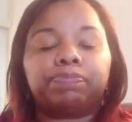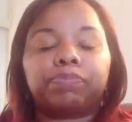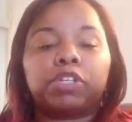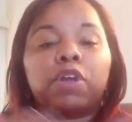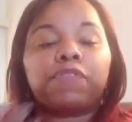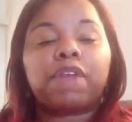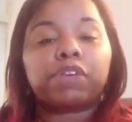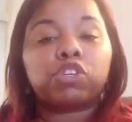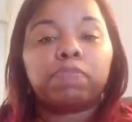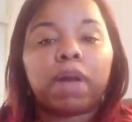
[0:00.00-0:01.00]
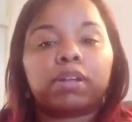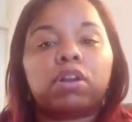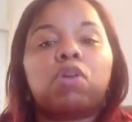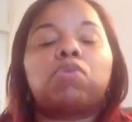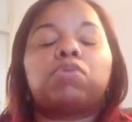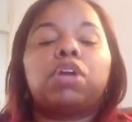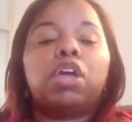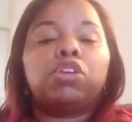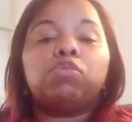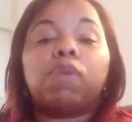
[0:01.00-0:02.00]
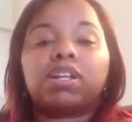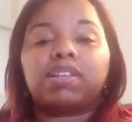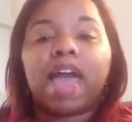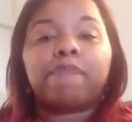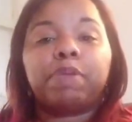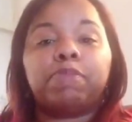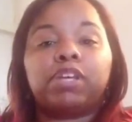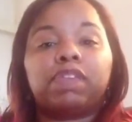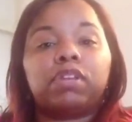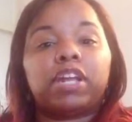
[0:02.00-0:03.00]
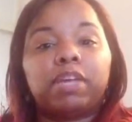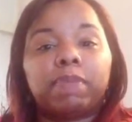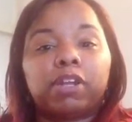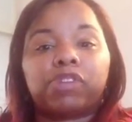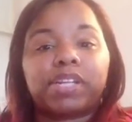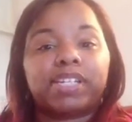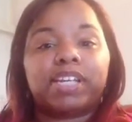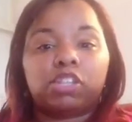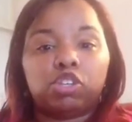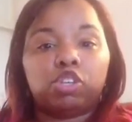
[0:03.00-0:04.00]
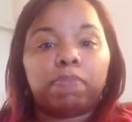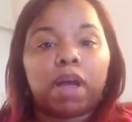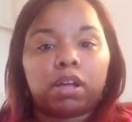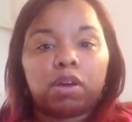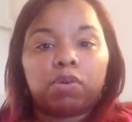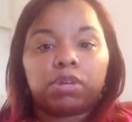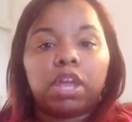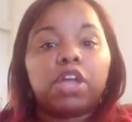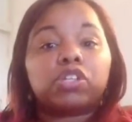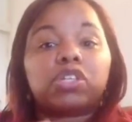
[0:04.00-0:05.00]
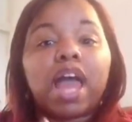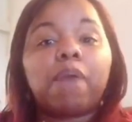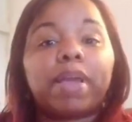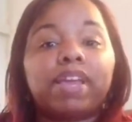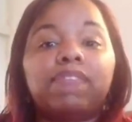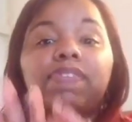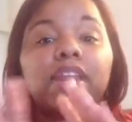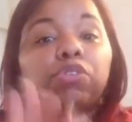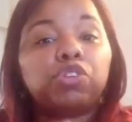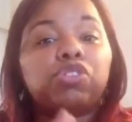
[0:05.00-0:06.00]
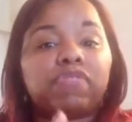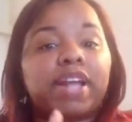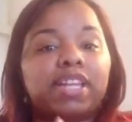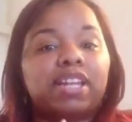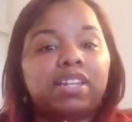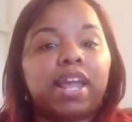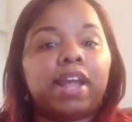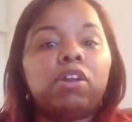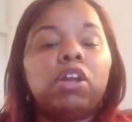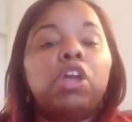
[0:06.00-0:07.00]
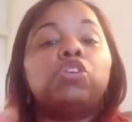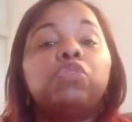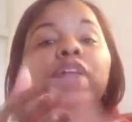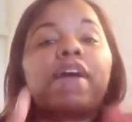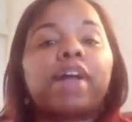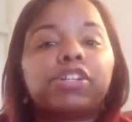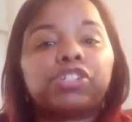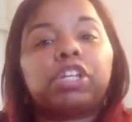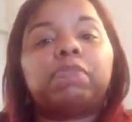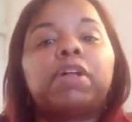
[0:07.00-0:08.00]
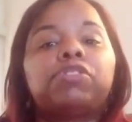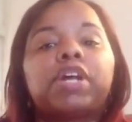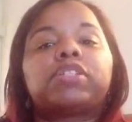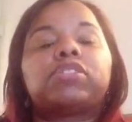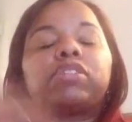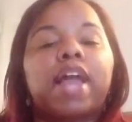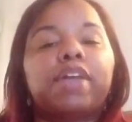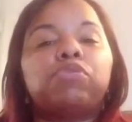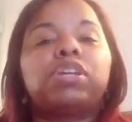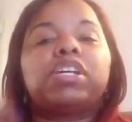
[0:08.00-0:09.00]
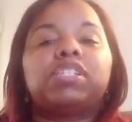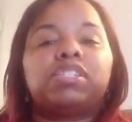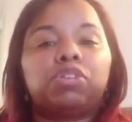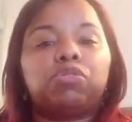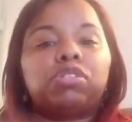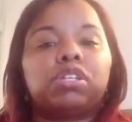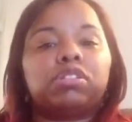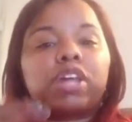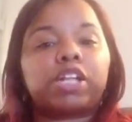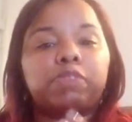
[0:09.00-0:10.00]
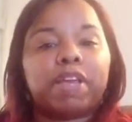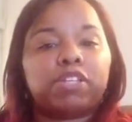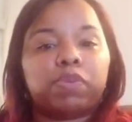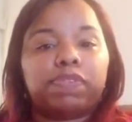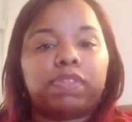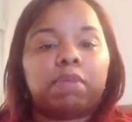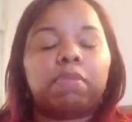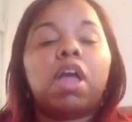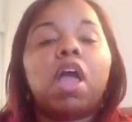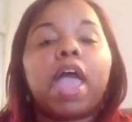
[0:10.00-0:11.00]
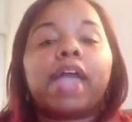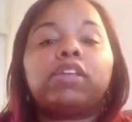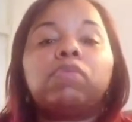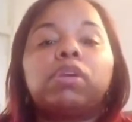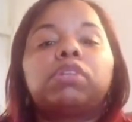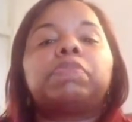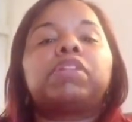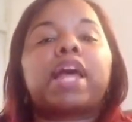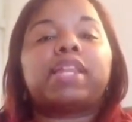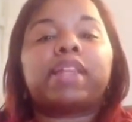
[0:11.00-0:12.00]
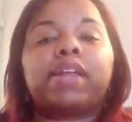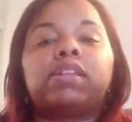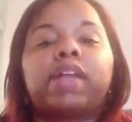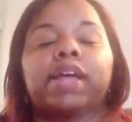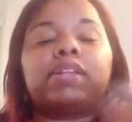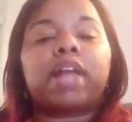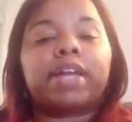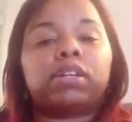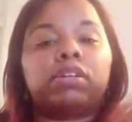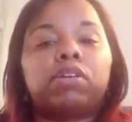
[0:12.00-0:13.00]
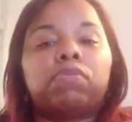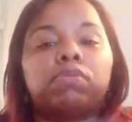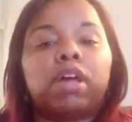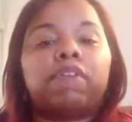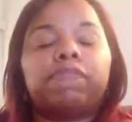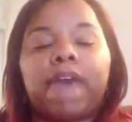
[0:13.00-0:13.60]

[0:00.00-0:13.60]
if you have a coupon code, you want to have people give you the email address to get the coupon code. So that way, even if they don't use it right then and there, you've now got your email addresses, so now you can continue to touch base with them. And you want to build that no love